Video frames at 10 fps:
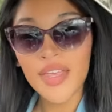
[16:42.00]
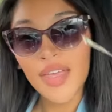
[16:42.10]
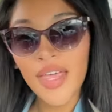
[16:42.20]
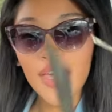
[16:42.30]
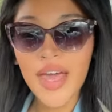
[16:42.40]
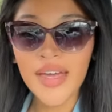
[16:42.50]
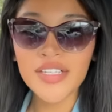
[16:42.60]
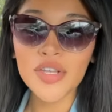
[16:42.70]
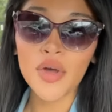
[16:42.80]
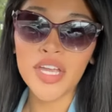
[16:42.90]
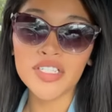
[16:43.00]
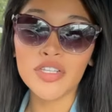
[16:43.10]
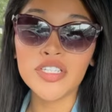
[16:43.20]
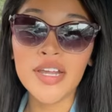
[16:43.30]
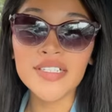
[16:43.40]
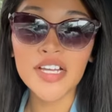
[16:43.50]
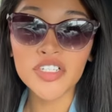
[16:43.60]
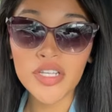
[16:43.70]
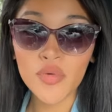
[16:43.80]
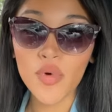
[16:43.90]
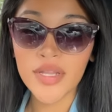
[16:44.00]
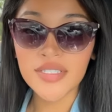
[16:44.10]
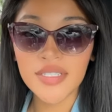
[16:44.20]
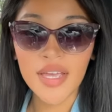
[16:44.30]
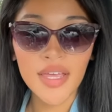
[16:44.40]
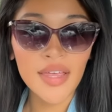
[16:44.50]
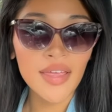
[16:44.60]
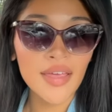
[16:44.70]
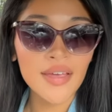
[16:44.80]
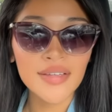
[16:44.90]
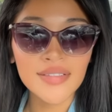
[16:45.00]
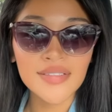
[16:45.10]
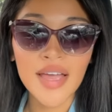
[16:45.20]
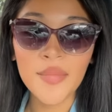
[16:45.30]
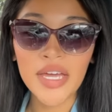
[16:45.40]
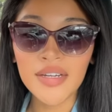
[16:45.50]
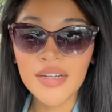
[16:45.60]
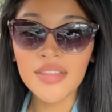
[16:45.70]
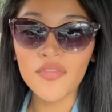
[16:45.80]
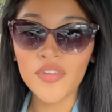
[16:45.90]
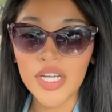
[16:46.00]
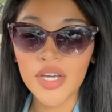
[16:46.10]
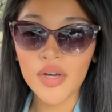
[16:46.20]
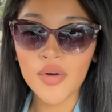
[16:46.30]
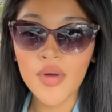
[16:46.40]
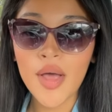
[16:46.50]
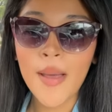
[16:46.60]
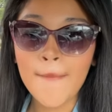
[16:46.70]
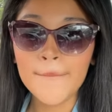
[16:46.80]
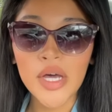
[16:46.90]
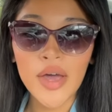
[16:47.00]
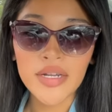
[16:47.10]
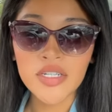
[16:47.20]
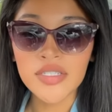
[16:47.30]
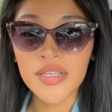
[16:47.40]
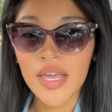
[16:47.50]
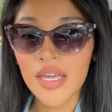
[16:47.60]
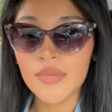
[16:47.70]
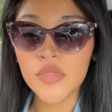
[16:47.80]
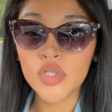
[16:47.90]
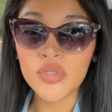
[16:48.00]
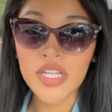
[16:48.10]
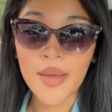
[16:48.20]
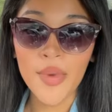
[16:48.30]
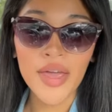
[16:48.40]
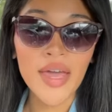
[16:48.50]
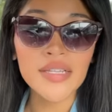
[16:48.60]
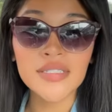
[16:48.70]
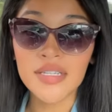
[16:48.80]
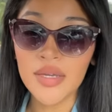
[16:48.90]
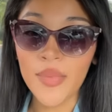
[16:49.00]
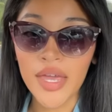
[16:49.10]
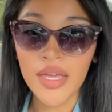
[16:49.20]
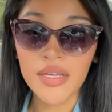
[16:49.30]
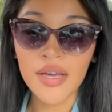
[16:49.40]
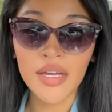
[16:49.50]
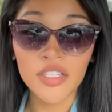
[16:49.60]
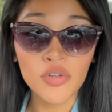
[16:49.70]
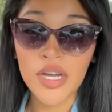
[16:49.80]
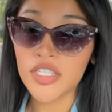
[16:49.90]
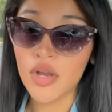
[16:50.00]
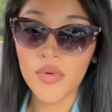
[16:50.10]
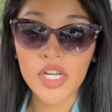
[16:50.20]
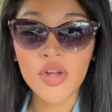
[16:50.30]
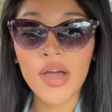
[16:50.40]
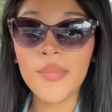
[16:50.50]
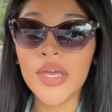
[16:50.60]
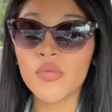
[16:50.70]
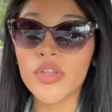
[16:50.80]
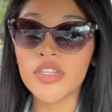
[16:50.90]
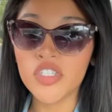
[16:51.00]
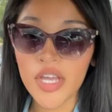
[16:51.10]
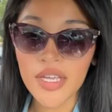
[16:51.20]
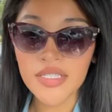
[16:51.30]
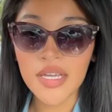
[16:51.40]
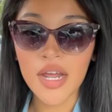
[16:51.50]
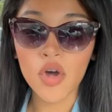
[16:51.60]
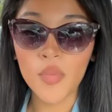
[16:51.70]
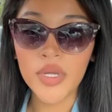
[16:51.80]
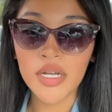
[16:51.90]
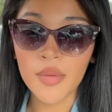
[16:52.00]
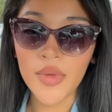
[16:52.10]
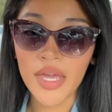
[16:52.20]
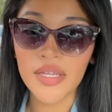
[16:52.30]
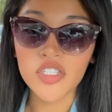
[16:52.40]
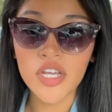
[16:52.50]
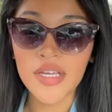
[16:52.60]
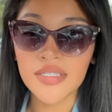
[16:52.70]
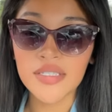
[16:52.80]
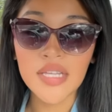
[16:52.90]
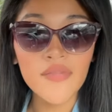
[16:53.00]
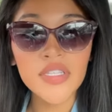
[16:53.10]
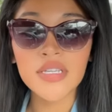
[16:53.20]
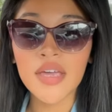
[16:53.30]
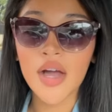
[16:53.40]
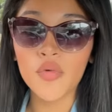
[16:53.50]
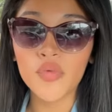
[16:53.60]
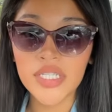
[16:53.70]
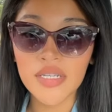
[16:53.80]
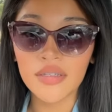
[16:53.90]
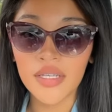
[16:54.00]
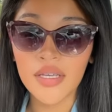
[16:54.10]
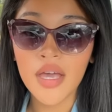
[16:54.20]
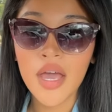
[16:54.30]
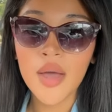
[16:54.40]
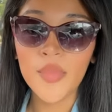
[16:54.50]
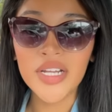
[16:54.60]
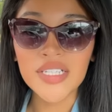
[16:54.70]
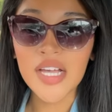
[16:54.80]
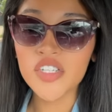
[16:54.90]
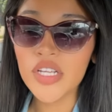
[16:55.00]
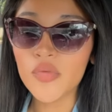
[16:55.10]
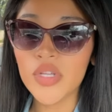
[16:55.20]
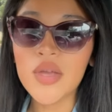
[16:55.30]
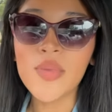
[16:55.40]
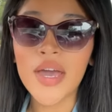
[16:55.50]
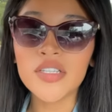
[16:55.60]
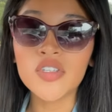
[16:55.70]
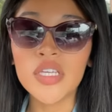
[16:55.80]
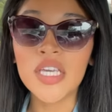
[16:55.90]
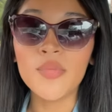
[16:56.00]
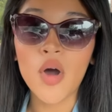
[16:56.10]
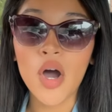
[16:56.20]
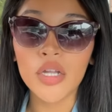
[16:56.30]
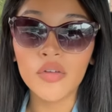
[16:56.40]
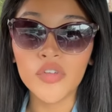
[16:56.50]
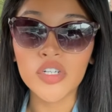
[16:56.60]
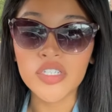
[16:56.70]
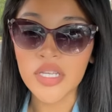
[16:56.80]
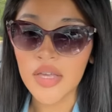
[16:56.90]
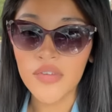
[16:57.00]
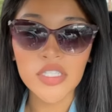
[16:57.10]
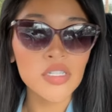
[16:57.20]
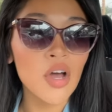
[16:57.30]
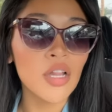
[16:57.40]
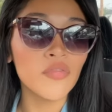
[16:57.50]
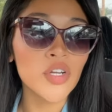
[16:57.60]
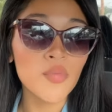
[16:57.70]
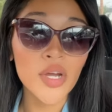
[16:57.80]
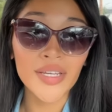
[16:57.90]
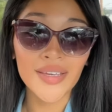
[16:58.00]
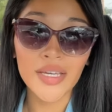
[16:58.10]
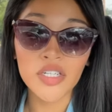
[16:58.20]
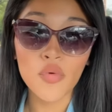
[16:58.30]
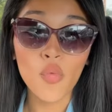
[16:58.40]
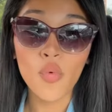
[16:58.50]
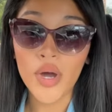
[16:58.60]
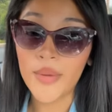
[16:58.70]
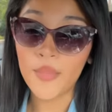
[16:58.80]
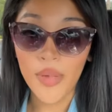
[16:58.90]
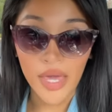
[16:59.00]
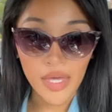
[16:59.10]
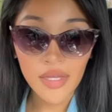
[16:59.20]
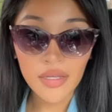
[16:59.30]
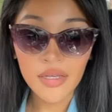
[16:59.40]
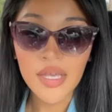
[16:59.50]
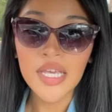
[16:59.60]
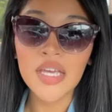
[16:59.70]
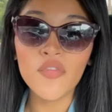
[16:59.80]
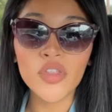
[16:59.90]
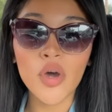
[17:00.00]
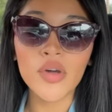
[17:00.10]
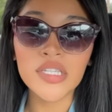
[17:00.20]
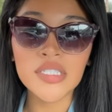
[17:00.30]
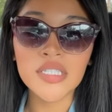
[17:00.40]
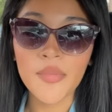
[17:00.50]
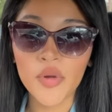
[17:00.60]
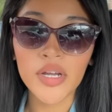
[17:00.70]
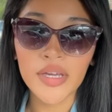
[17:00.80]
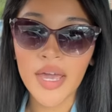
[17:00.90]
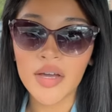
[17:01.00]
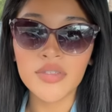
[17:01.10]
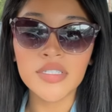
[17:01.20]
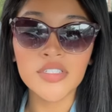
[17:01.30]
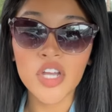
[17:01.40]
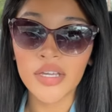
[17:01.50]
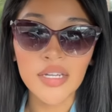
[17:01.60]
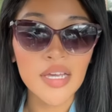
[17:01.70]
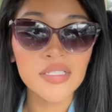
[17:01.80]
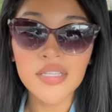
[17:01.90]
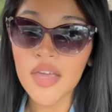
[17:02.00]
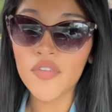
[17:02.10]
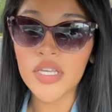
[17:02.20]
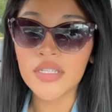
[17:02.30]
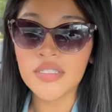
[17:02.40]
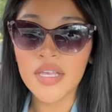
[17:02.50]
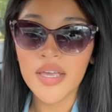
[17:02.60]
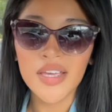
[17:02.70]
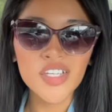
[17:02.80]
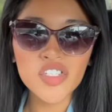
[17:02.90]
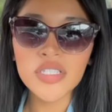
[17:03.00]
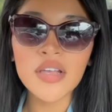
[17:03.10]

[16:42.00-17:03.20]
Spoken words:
hey guys, okay, so today's actually Wednesday and I'm editing the video, but I just came to stop by at Citibank. You guys already know I bank with Chase and I opened up a Chase savings account recently, but it's actually really bad to keep all of your savings and all of your money in one bank. Even though it's separate accounts, checking and savings, it's just